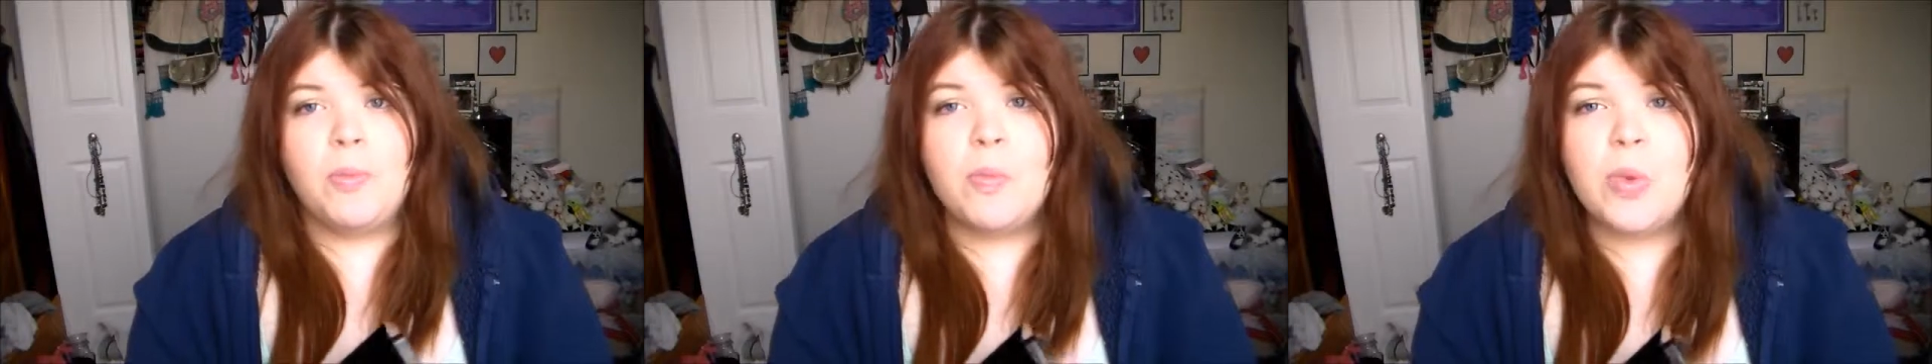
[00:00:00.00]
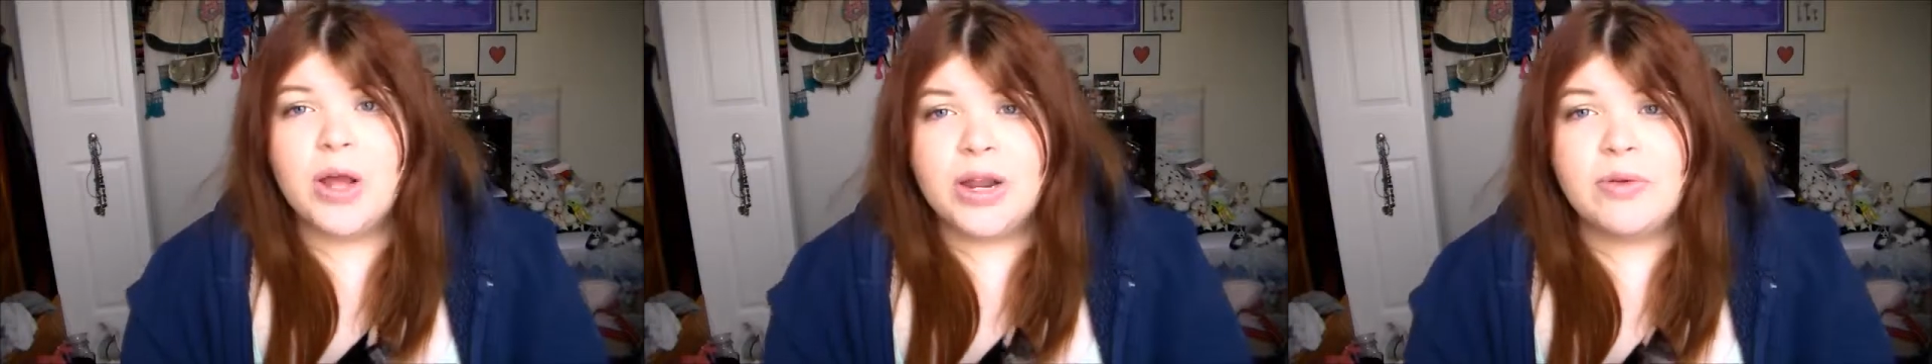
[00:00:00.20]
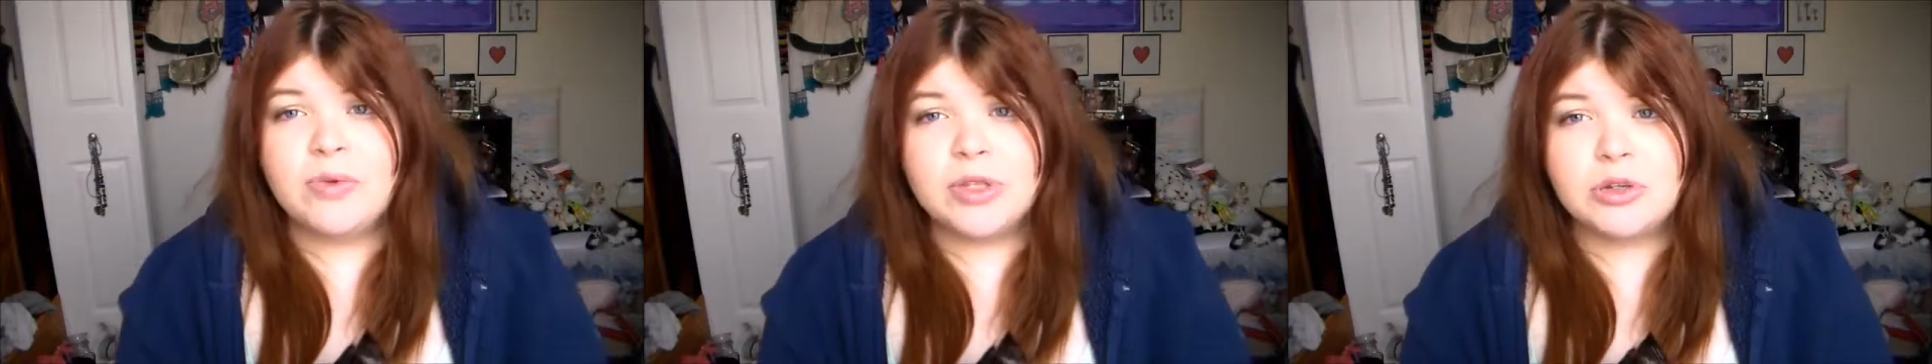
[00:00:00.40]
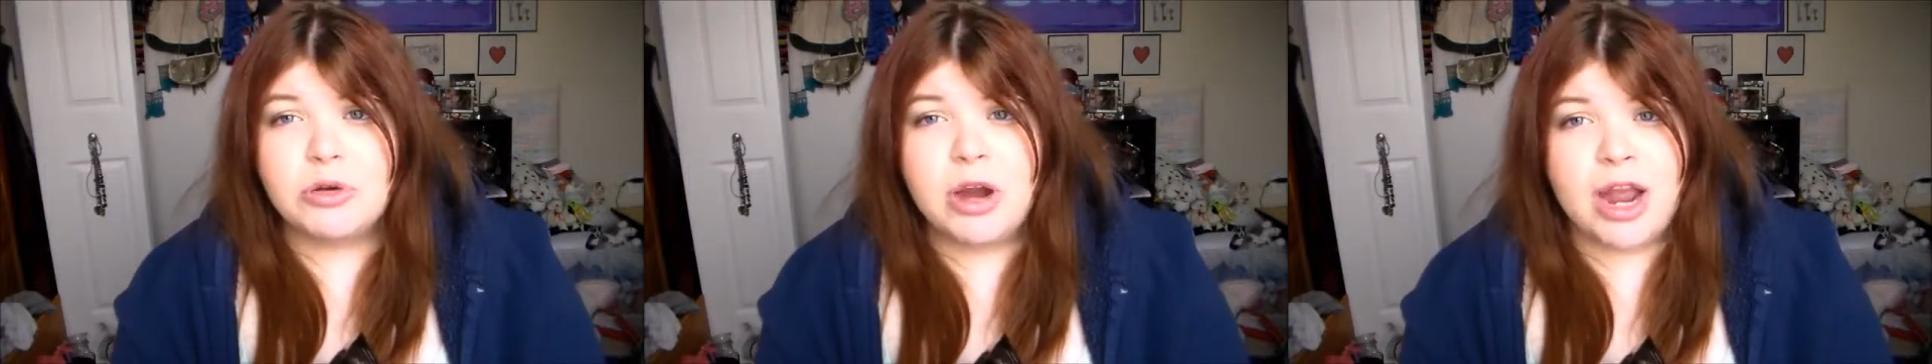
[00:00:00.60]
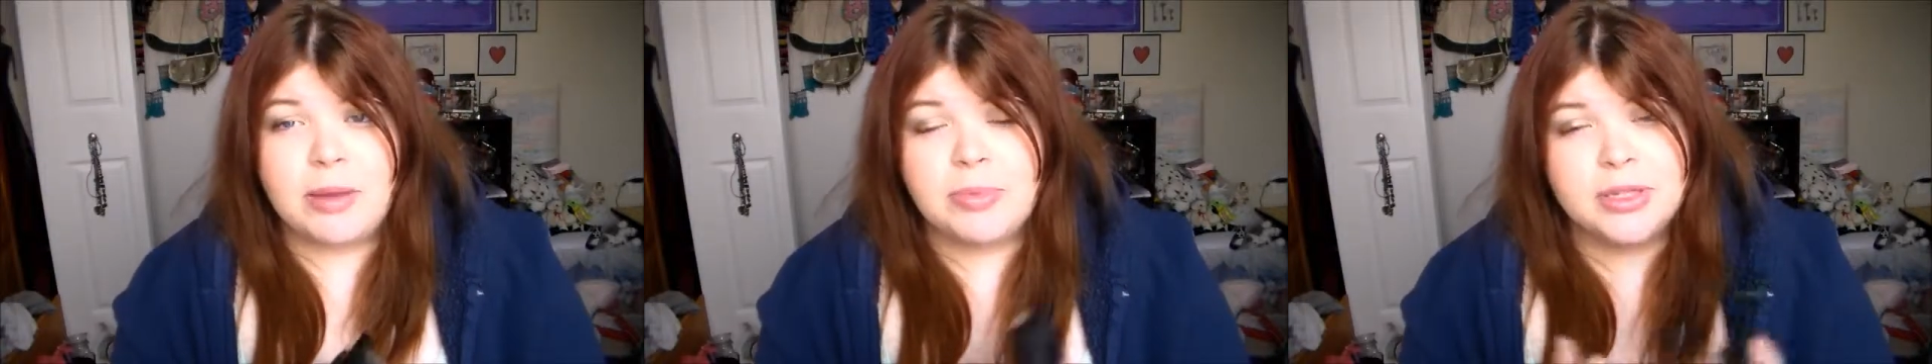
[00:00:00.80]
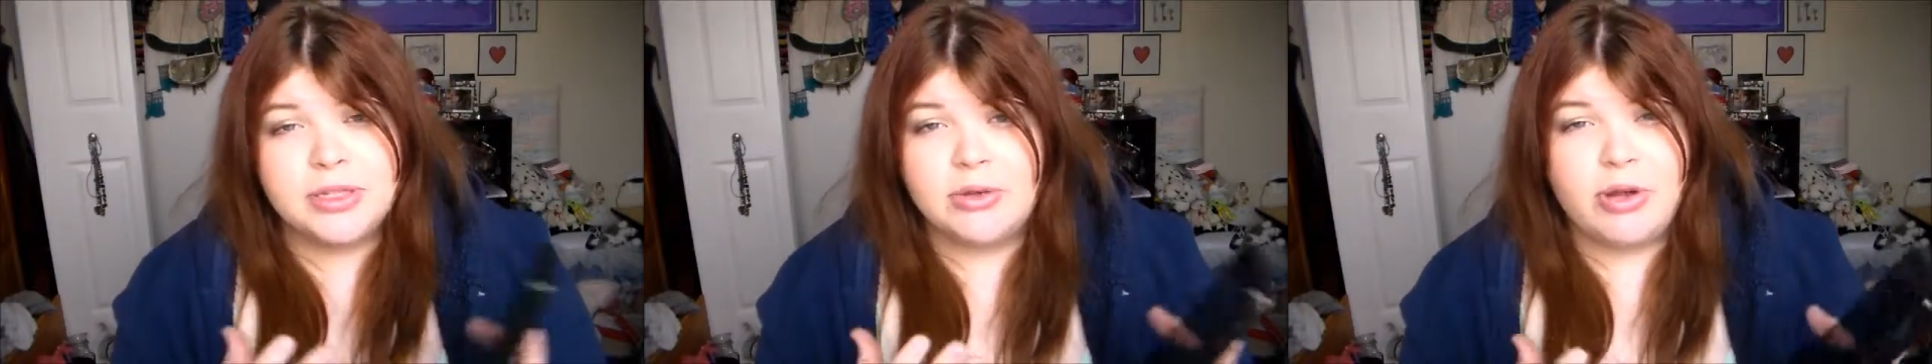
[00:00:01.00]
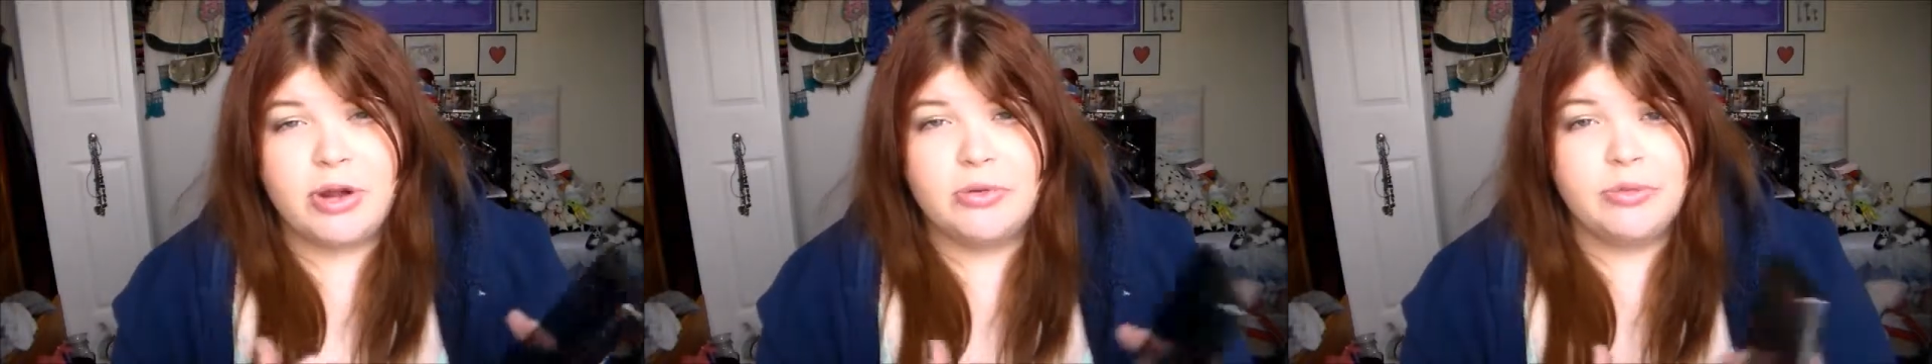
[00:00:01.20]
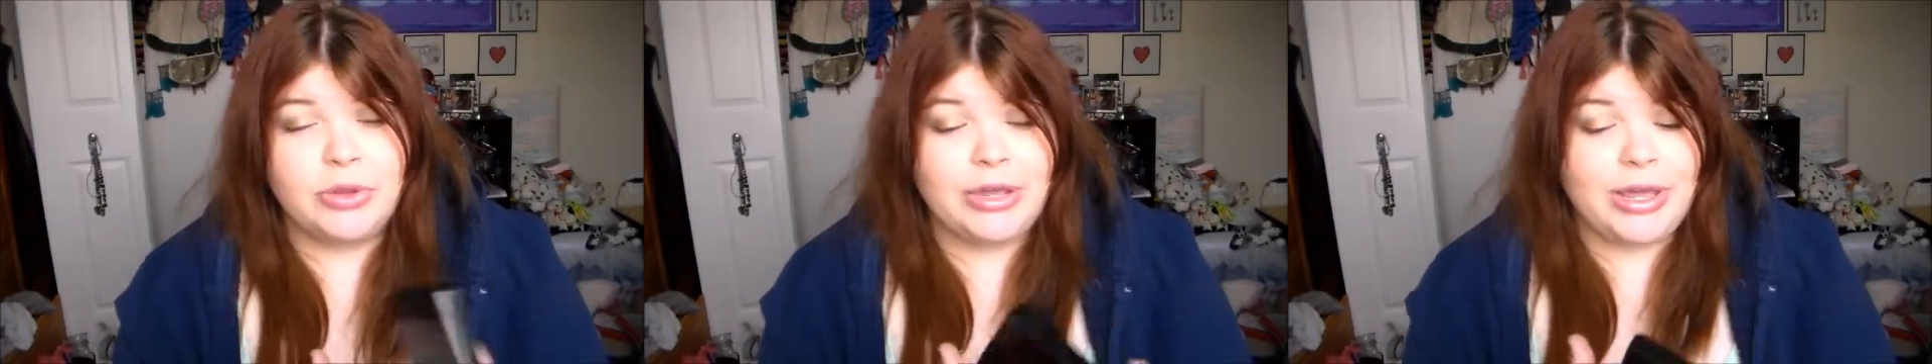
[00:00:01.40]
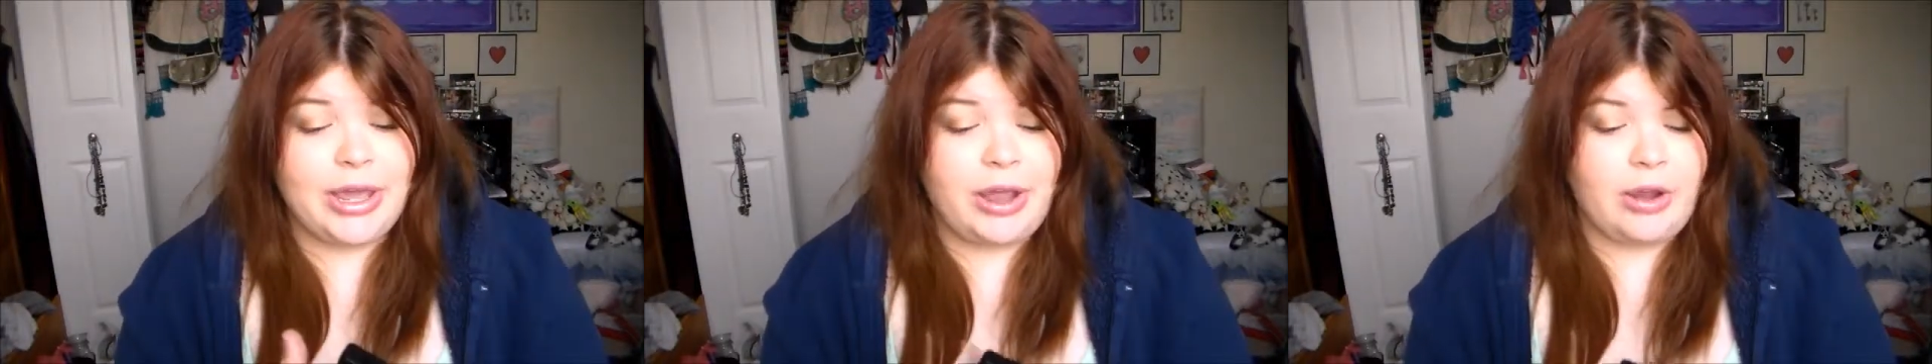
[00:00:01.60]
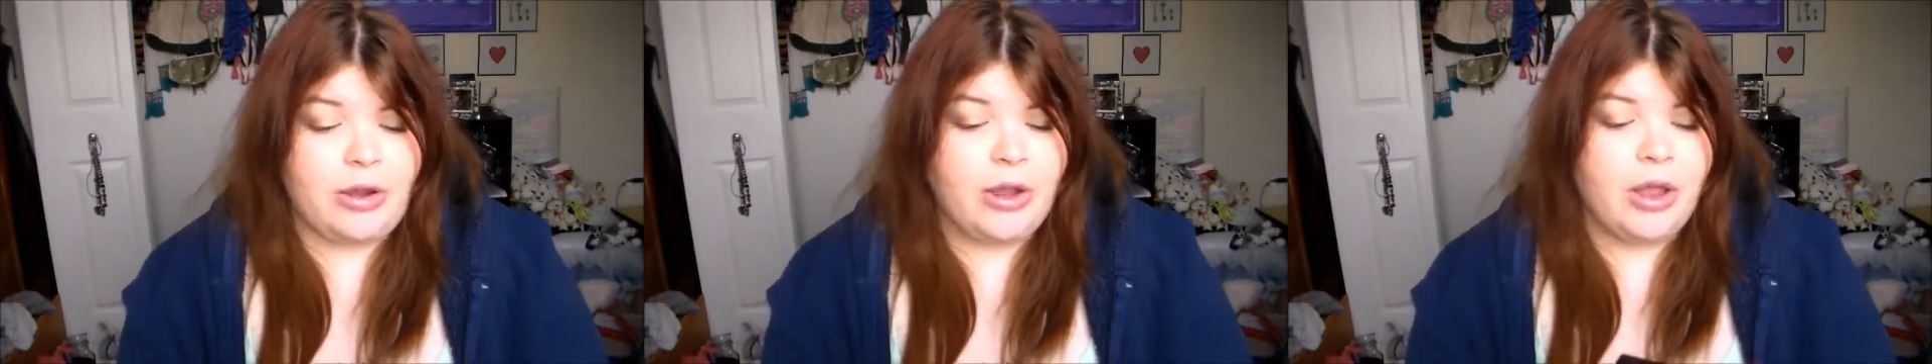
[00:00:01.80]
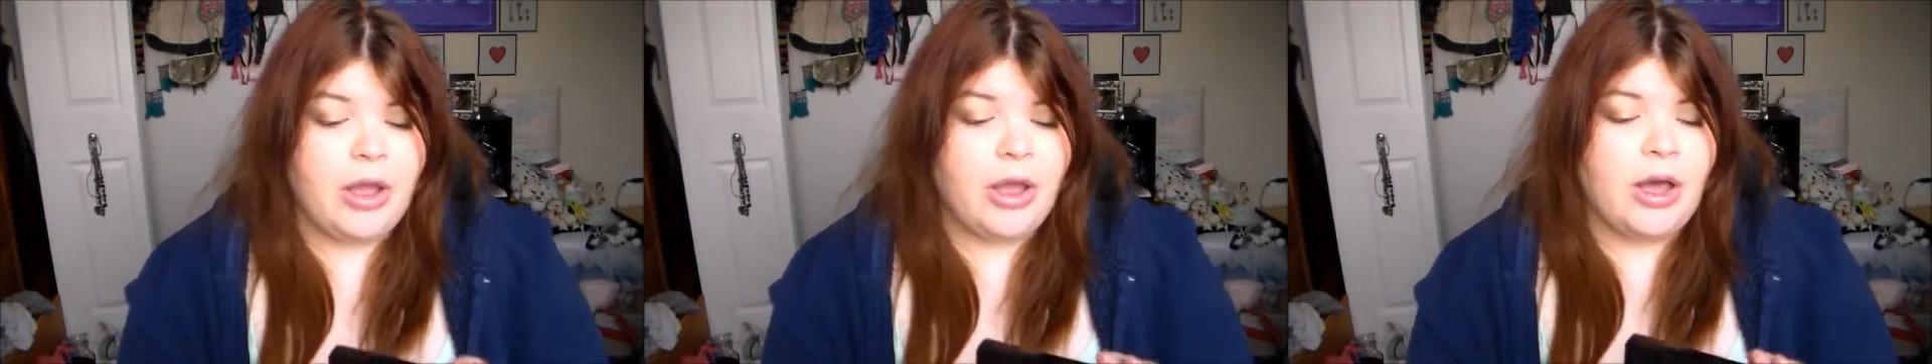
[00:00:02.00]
but it was crap, so I don't really care.